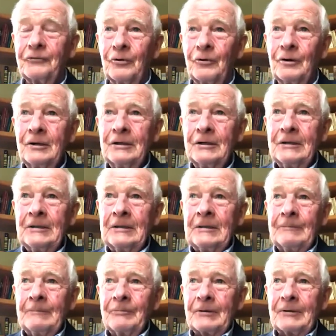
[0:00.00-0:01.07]
our
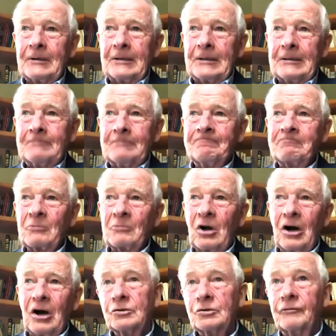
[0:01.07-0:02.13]
alumni connections
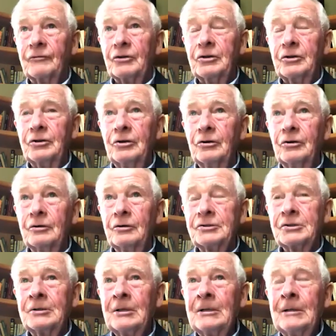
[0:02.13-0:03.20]
over the years.
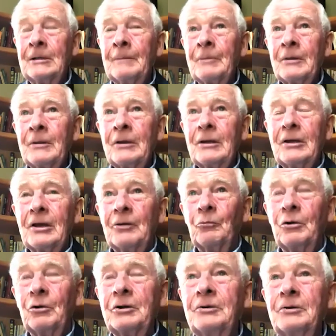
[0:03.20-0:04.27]
And
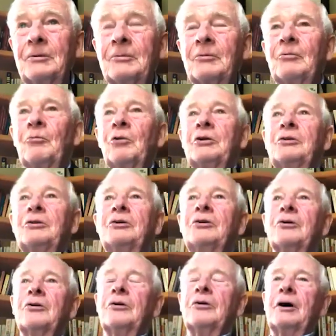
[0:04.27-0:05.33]
one year I got a
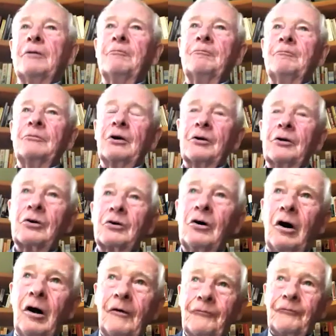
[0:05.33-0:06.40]
call from the VP
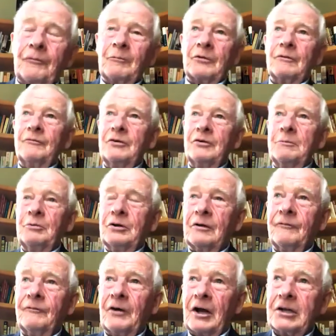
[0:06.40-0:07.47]
Advancement saying,
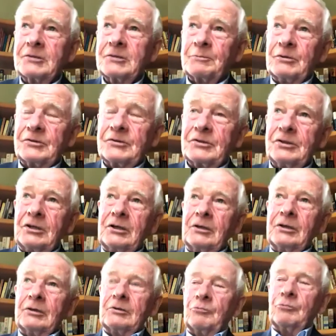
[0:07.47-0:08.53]
we're starting
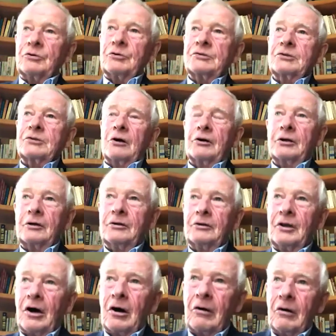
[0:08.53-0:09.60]
another major
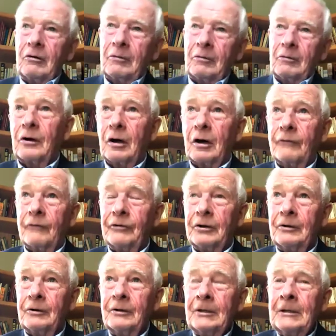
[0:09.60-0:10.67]
campaign for Harvard, and
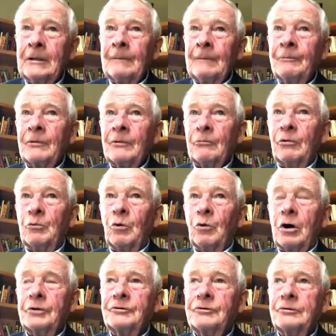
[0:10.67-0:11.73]
we want
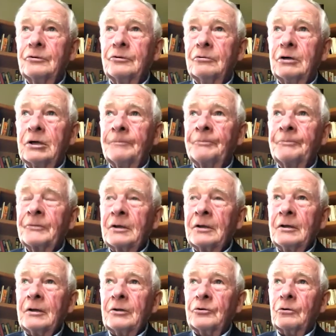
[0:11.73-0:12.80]
to do a little
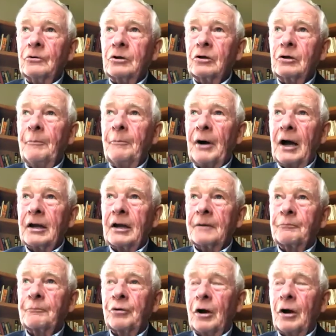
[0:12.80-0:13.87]
pilot project in
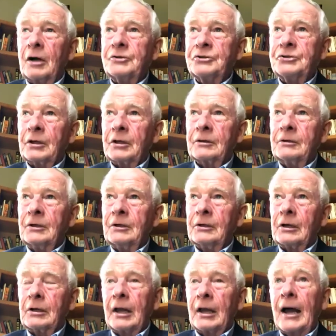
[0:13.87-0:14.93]
Alaska
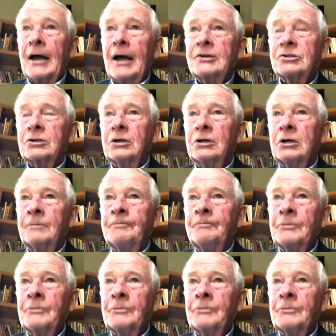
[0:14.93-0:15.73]
and Canada.